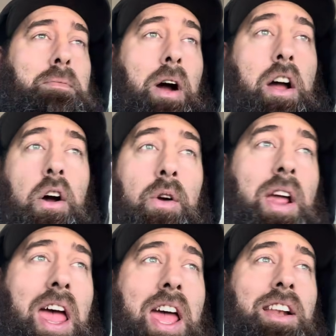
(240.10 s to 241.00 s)
in my own
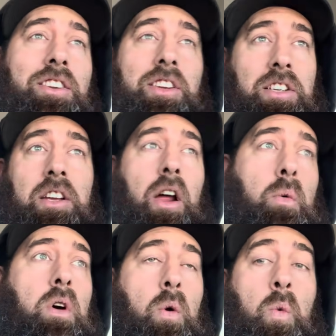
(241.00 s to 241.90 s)
head just because I
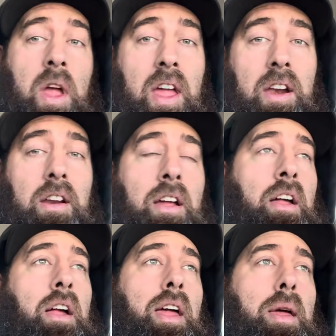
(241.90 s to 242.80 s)
want to win,
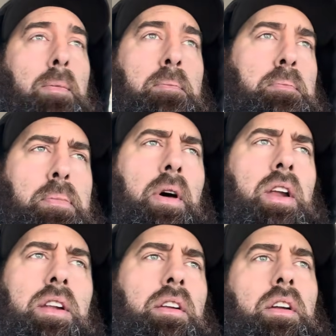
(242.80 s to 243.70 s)

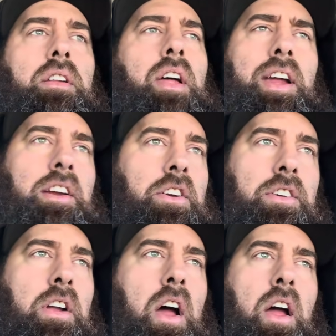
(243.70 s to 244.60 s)
but like you're
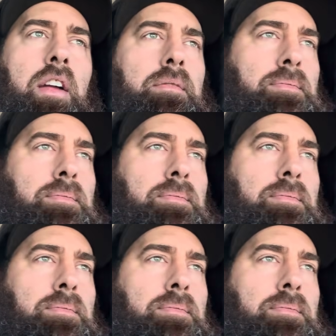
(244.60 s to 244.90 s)
not.